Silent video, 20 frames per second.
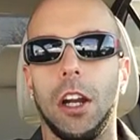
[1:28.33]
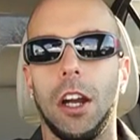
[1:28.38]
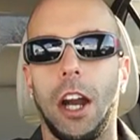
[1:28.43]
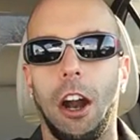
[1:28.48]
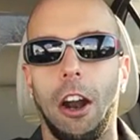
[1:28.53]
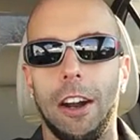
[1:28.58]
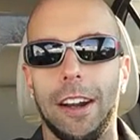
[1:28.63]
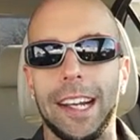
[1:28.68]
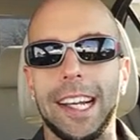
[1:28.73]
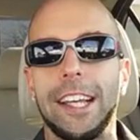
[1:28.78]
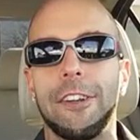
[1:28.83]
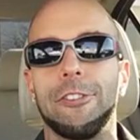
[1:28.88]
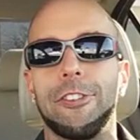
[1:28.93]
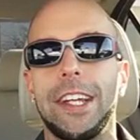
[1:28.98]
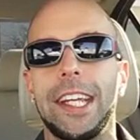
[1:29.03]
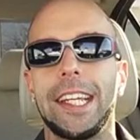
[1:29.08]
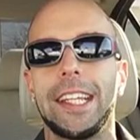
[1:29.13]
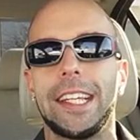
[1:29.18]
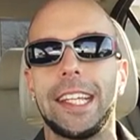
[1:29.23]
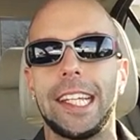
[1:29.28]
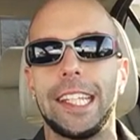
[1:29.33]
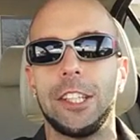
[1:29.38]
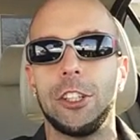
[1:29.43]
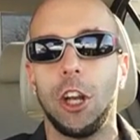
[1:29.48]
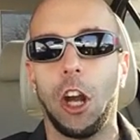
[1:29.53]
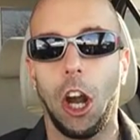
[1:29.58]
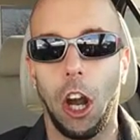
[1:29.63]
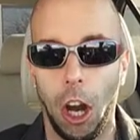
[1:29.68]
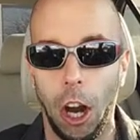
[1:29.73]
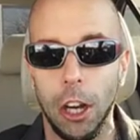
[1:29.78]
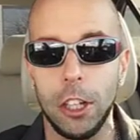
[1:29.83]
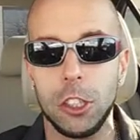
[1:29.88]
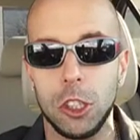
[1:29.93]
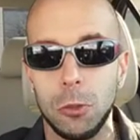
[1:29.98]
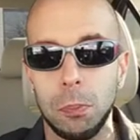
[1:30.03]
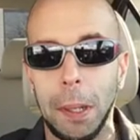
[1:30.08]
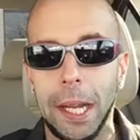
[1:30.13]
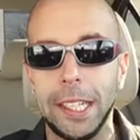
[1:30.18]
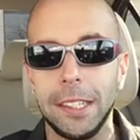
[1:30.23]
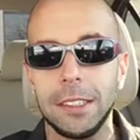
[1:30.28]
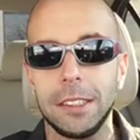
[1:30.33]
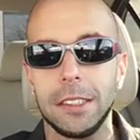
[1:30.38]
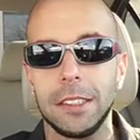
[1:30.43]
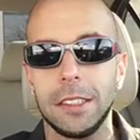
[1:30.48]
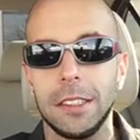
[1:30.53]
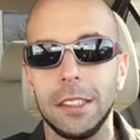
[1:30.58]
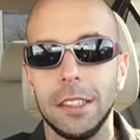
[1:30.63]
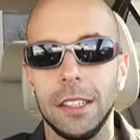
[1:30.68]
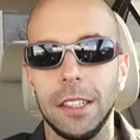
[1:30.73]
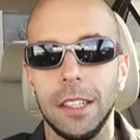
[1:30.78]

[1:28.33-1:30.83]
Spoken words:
are living in your heart space,